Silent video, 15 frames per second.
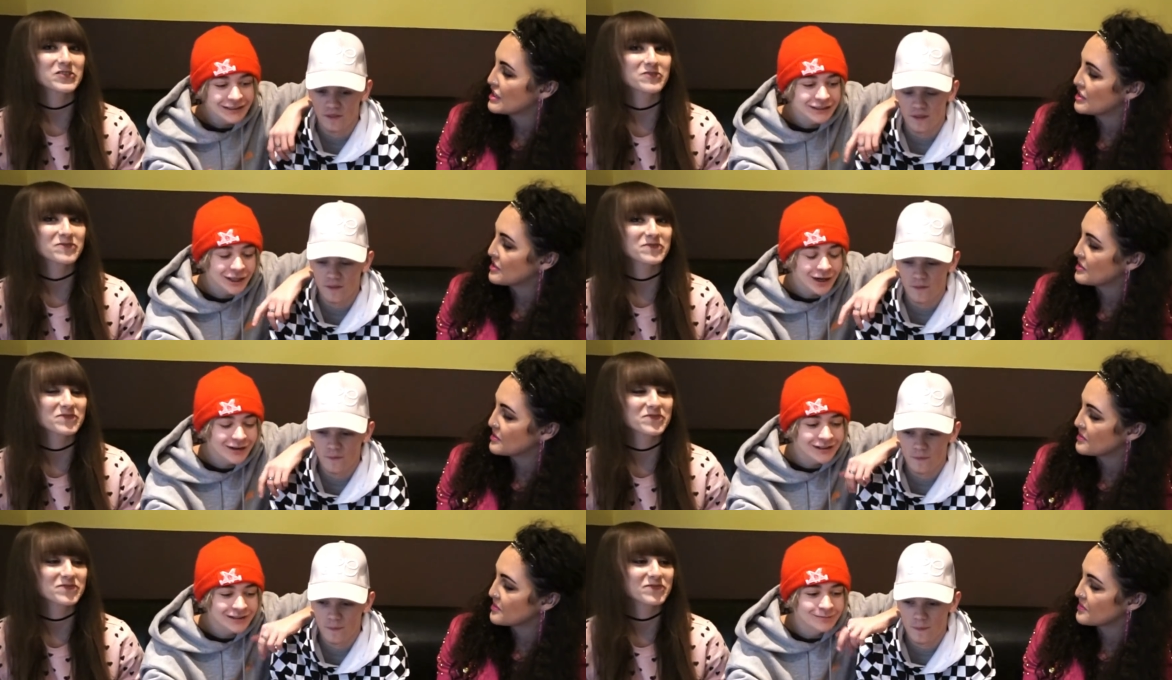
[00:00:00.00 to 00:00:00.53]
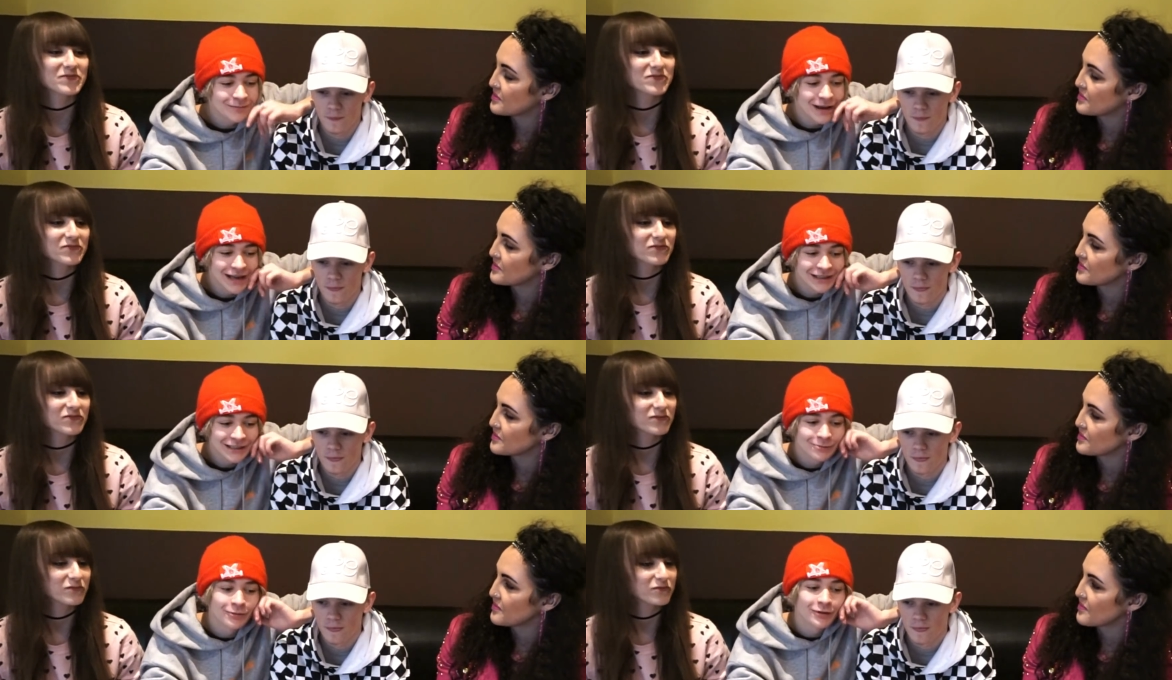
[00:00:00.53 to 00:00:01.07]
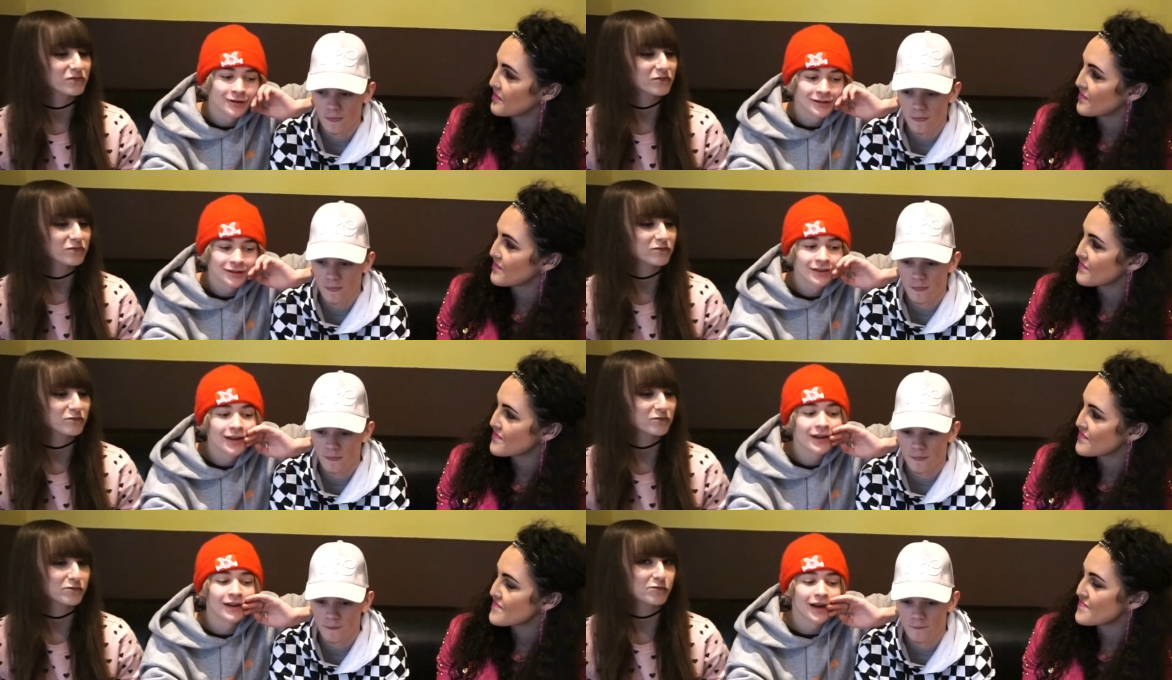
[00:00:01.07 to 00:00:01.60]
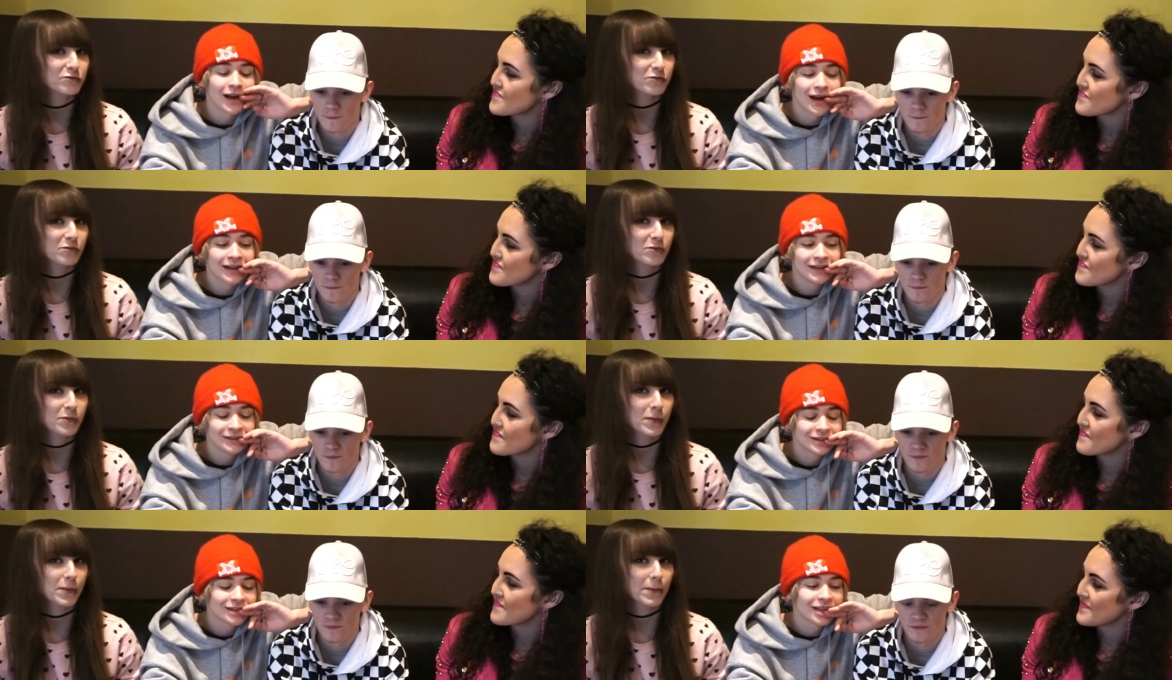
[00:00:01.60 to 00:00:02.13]
Speaker 1: think Charlie's a messy person, and
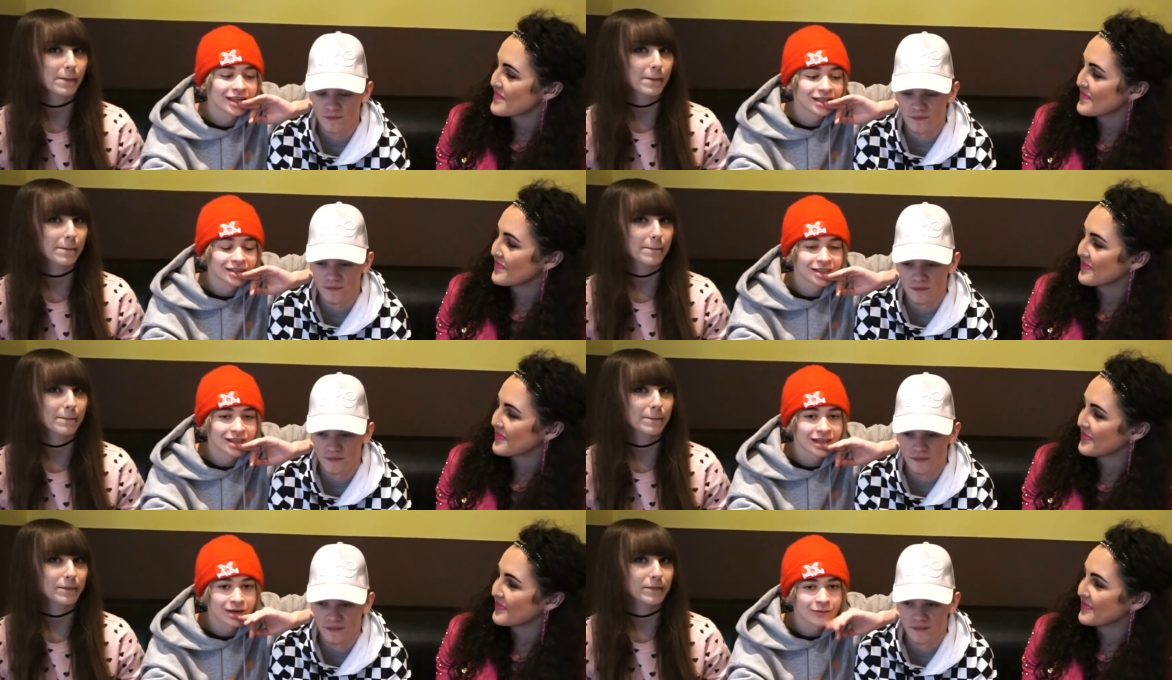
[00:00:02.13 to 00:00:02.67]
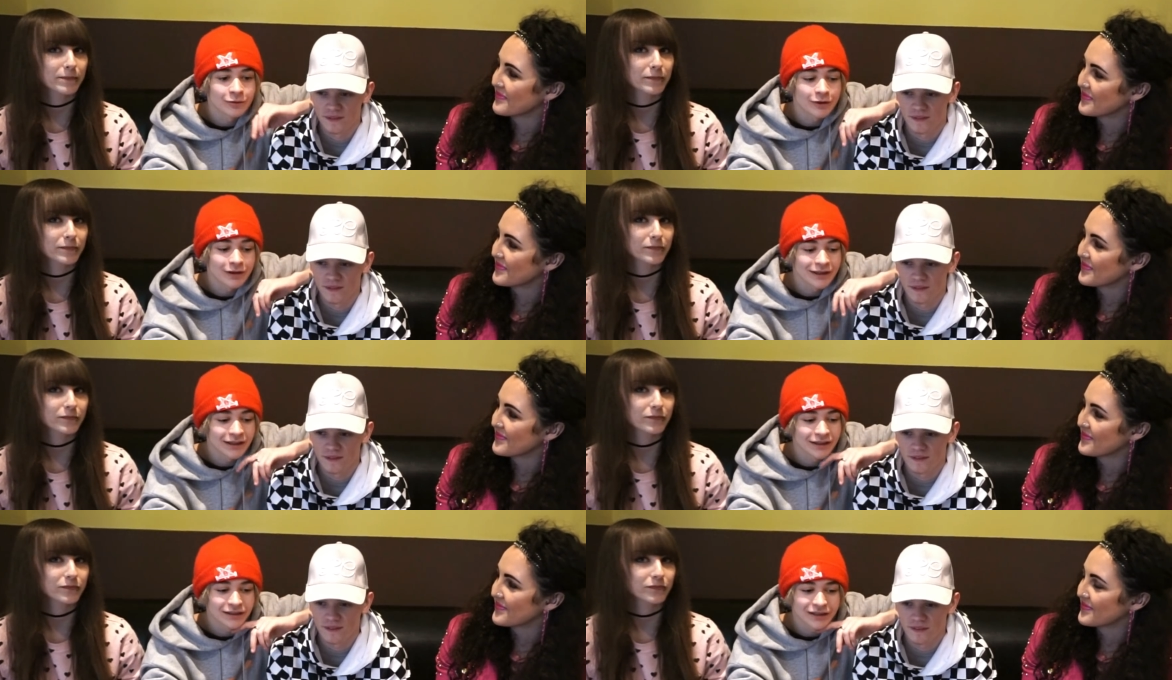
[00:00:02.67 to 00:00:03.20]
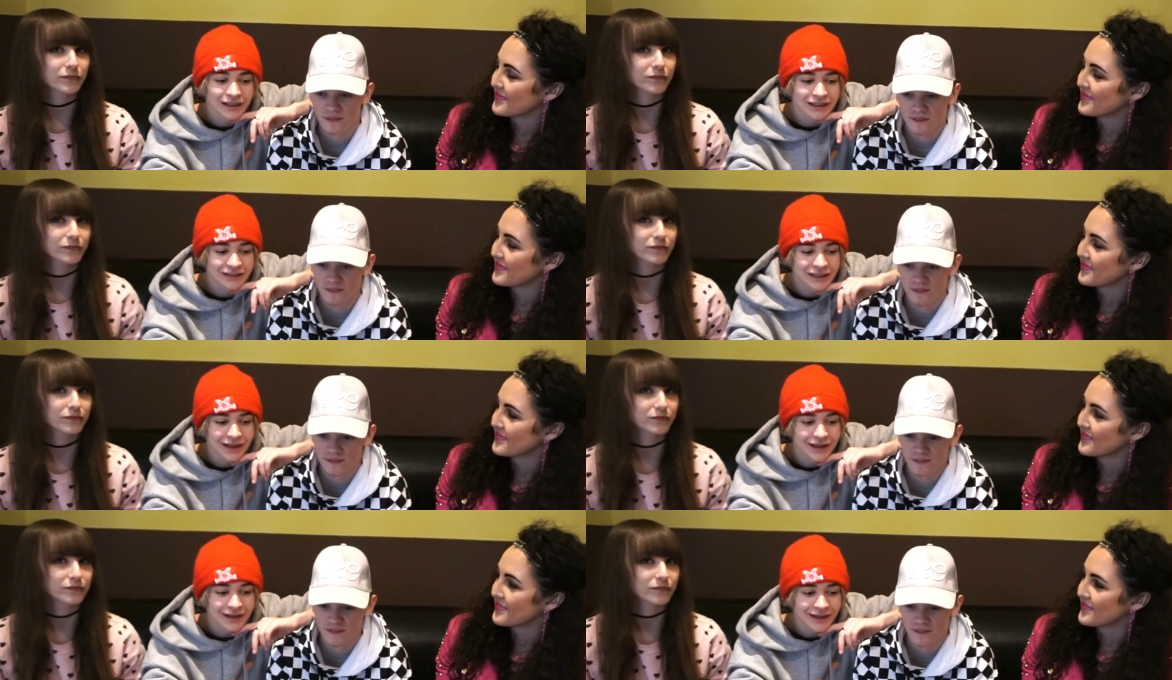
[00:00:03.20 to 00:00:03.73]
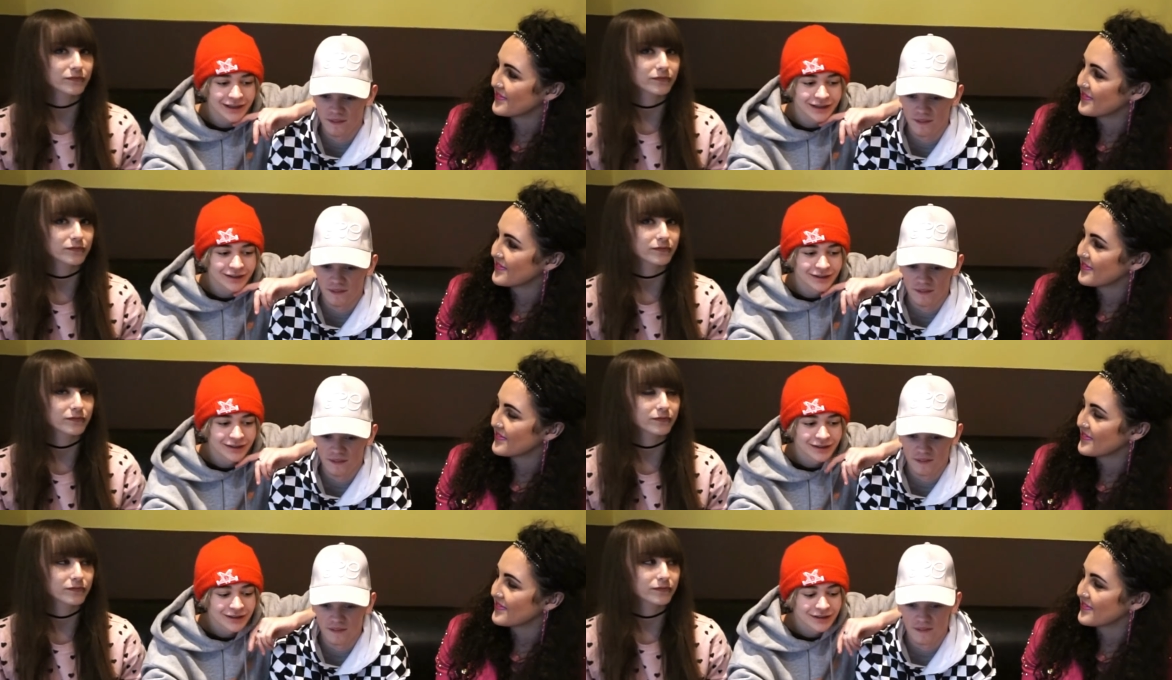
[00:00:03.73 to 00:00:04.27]
I like to think I'm quite like tidy.
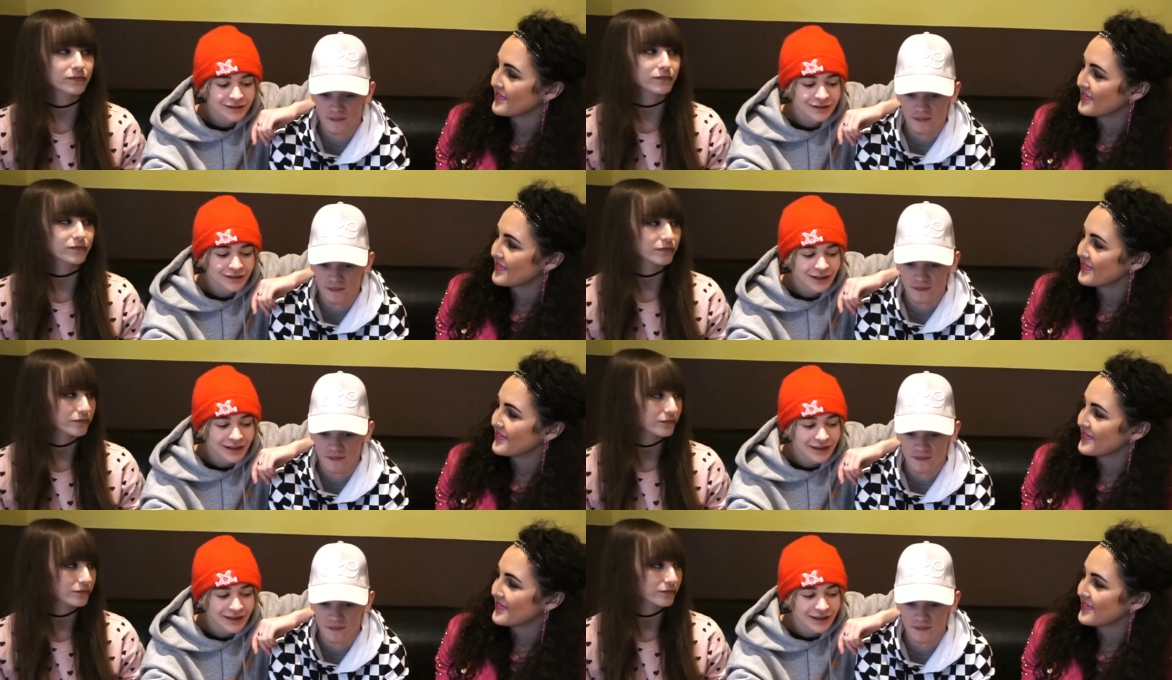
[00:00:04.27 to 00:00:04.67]
So